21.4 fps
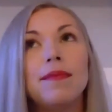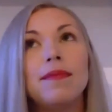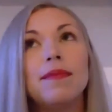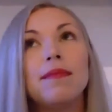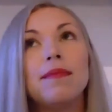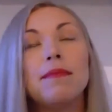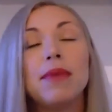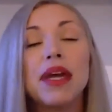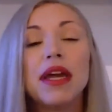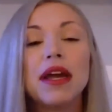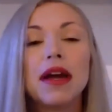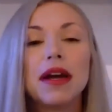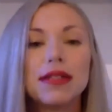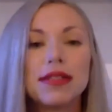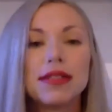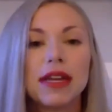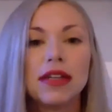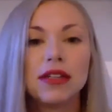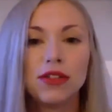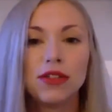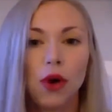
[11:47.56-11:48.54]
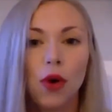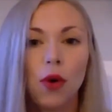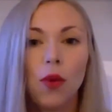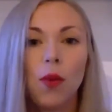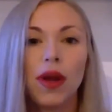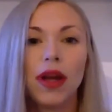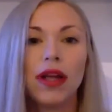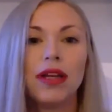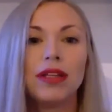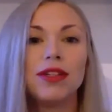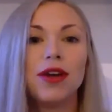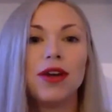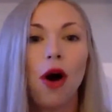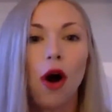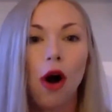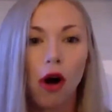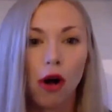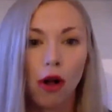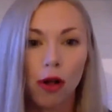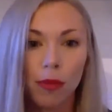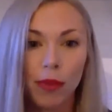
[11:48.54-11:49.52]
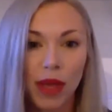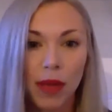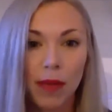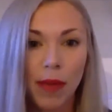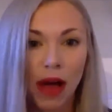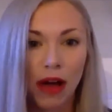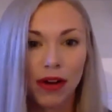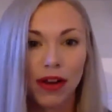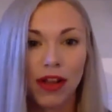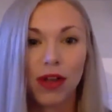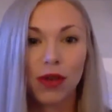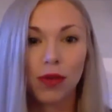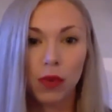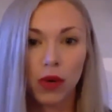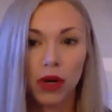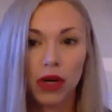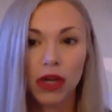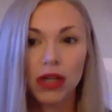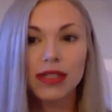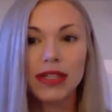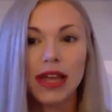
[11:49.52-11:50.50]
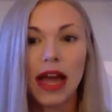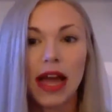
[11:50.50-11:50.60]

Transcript: because I don't want it to all be about it works.